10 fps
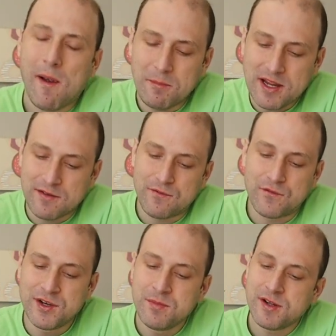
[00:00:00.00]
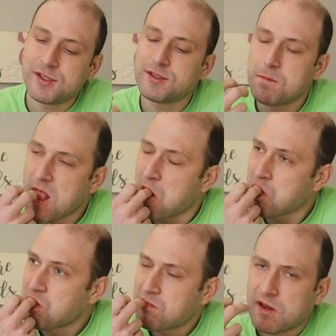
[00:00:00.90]
and make it three meals
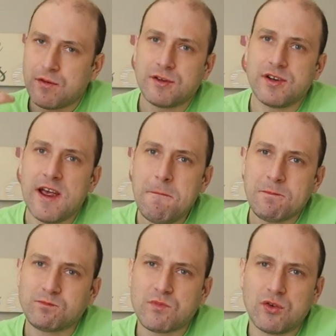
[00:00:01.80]
for today.